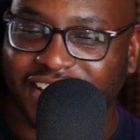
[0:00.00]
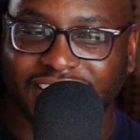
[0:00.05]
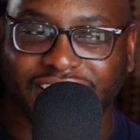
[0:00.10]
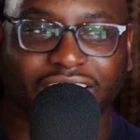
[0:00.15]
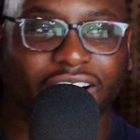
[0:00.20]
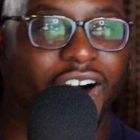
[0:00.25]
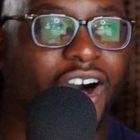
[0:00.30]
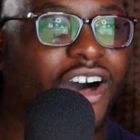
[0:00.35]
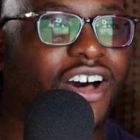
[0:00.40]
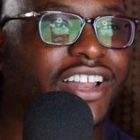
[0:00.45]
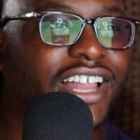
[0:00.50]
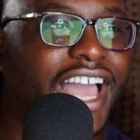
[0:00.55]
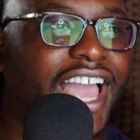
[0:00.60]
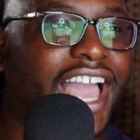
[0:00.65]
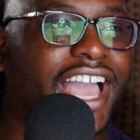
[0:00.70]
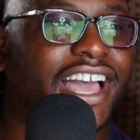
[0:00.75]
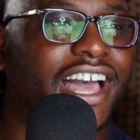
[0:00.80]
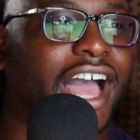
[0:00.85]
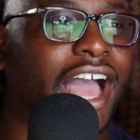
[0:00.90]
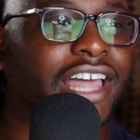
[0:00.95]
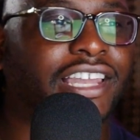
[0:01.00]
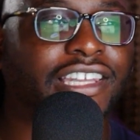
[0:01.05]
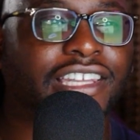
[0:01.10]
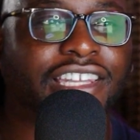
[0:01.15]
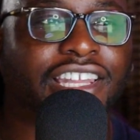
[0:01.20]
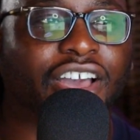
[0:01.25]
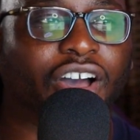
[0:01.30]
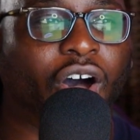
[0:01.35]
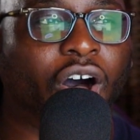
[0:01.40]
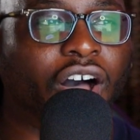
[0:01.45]
all I had, I
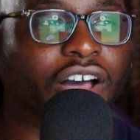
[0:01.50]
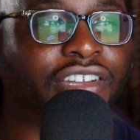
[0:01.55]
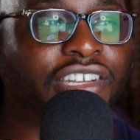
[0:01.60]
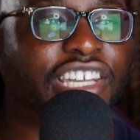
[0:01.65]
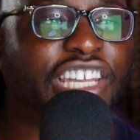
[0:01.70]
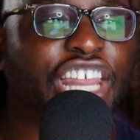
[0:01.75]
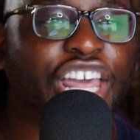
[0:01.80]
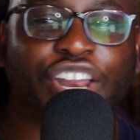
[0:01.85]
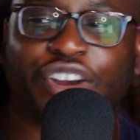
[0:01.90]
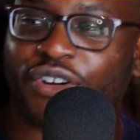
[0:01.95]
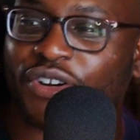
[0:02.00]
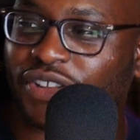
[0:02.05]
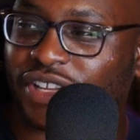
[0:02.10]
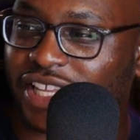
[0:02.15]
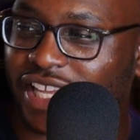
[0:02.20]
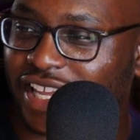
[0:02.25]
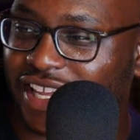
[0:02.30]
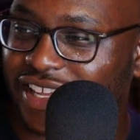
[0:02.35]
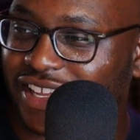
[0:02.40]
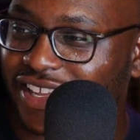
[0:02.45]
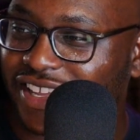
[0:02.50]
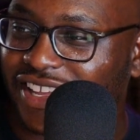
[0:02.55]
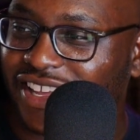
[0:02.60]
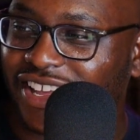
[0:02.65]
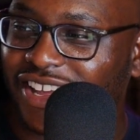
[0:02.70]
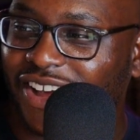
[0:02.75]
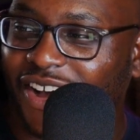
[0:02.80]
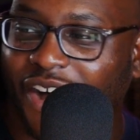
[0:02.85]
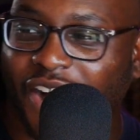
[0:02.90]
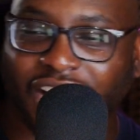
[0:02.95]
li- all, uh, literally,
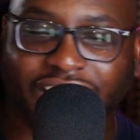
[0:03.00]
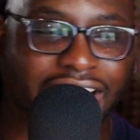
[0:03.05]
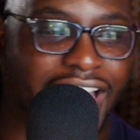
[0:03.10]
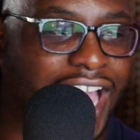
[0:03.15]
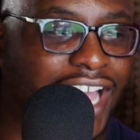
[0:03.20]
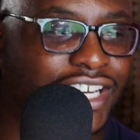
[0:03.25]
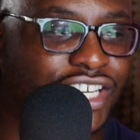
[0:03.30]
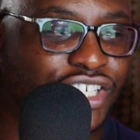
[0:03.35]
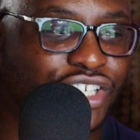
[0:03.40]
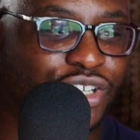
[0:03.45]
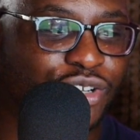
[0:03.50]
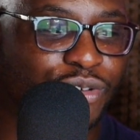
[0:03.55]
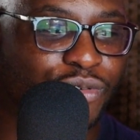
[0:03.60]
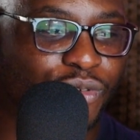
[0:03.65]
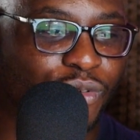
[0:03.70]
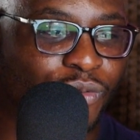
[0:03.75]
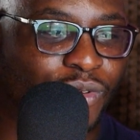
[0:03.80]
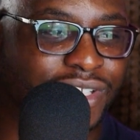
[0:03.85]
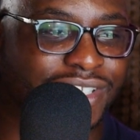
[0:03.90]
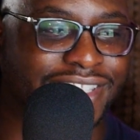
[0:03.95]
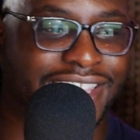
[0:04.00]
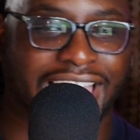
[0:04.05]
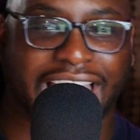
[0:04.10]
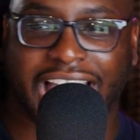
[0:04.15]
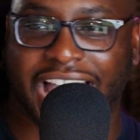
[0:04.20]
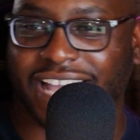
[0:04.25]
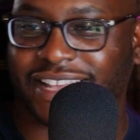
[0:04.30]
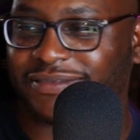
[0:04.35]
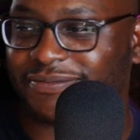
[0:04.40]
all I had to do was that.